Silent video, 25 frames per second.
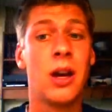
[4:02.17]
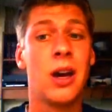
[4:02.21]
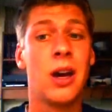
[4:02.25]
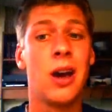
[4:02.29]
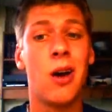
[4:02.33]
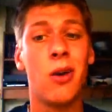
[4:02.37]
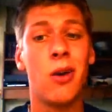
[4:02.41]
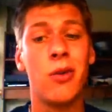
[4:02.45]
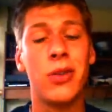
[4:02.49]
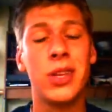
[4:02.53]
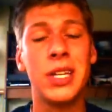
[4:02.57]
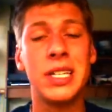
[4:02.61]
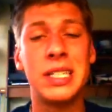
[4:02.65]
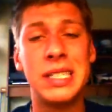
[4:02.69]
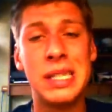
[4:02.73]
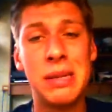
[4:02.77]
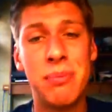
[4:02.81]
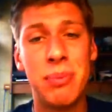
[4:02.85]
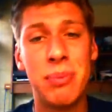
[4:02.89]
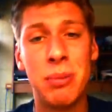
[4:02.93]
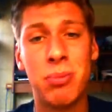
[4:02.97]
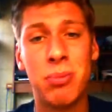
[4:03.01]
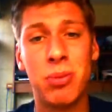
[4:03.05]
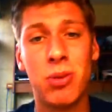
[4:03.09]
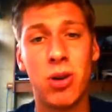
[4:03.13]
However, these sea
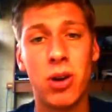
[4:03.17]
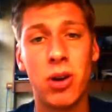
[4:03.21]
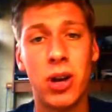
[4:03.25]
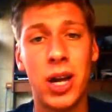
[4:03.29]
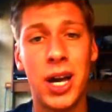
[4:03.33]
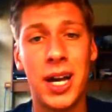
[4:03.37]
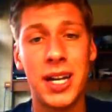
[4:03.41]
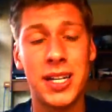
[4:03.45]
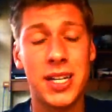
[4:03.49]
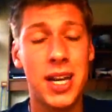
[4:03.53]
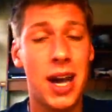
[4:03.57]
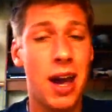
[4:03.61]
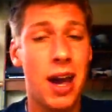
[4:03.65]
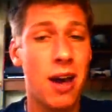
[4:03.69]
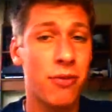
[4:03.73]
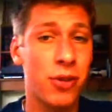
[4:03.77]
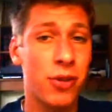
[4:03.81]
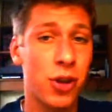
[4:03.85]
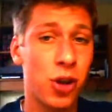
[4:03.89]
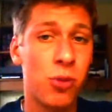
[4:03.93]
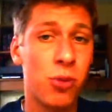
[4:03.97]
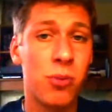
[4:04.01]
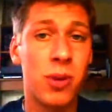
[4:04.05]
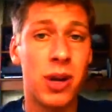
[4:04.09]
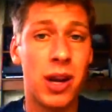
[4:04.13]
people are not half
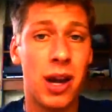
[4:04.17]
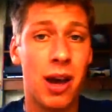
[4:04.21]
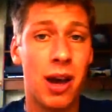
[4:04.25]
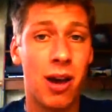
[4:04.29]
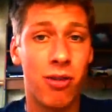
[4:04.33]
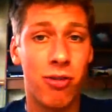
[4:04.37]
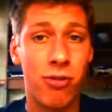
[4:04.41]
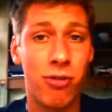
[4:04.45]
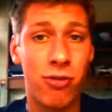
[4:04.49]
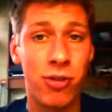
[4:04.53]
human, half